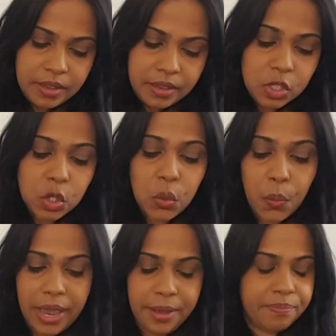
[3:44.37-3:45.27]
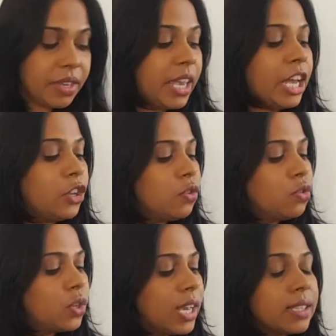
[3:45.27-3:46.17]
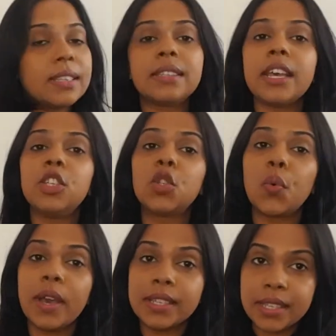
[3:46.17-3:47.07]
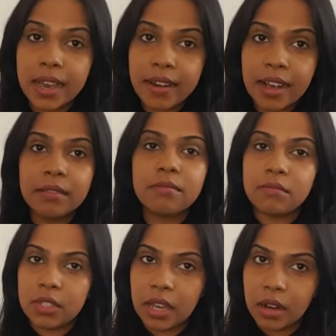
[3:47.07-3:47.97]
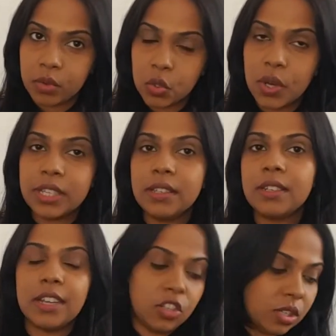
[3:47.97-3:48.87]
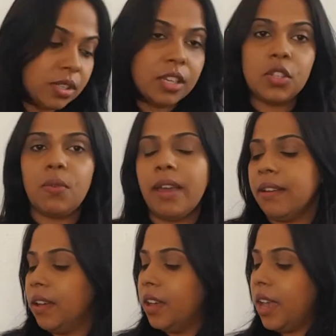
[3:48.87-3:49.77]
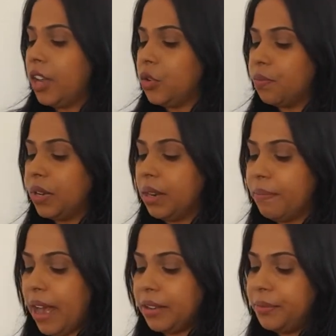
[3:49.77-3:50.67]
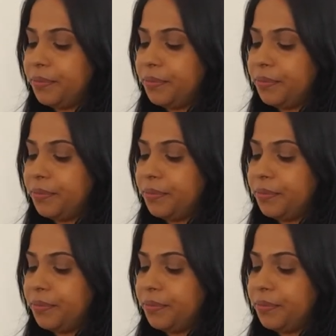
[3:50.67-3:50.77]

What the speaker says: Square. Can you trace and say square, Sarah? Sarah will trace it and she'll say square. And you bring it back.